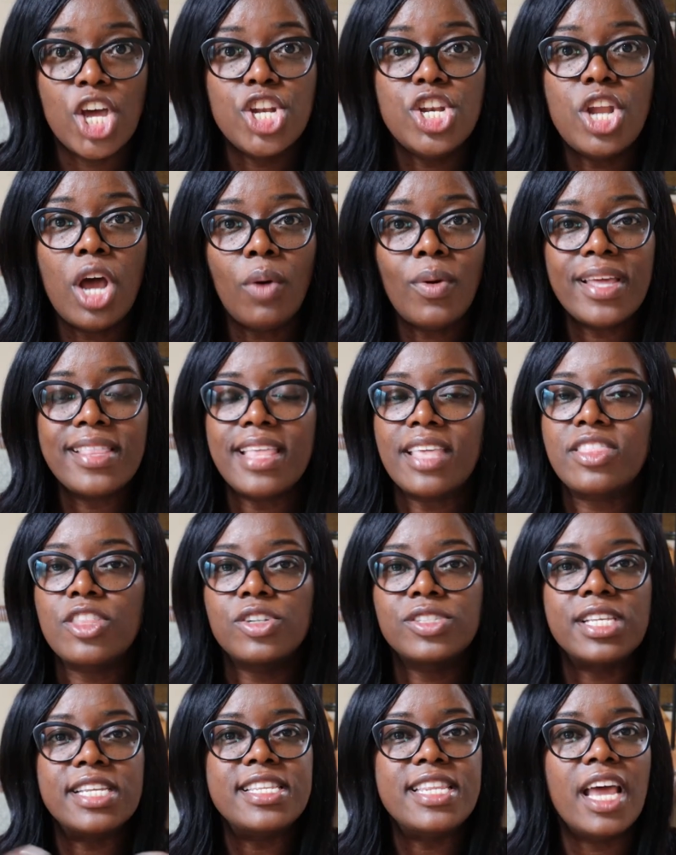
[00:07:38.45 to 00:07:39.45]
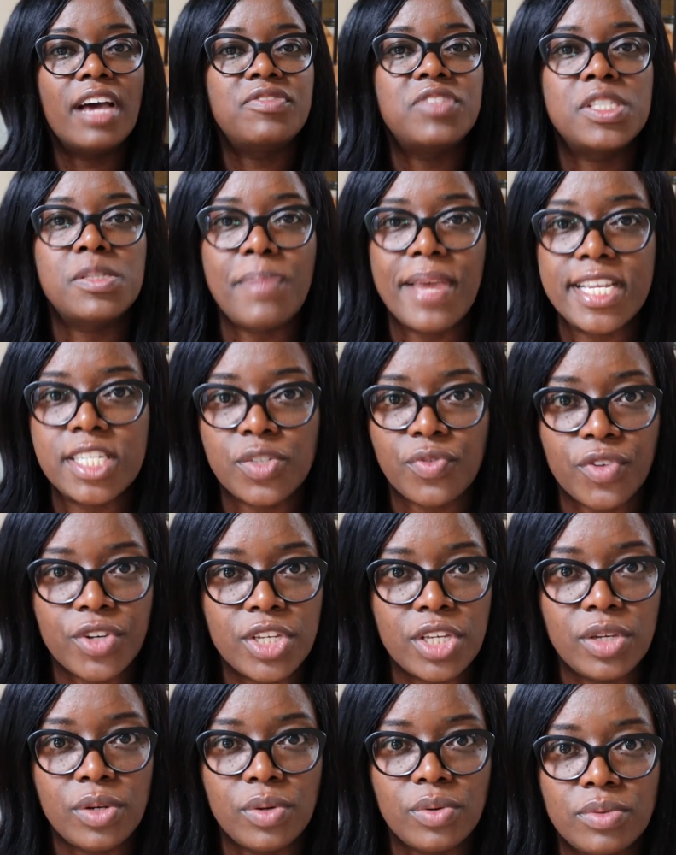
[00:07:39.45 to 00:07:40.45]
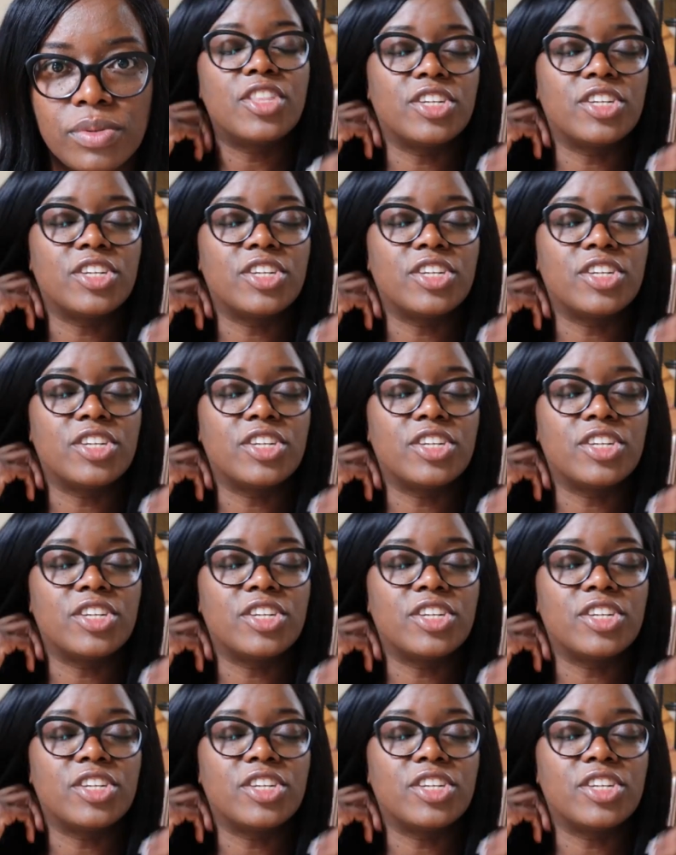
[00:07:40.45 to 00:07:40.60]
knowing that there's enough space for you.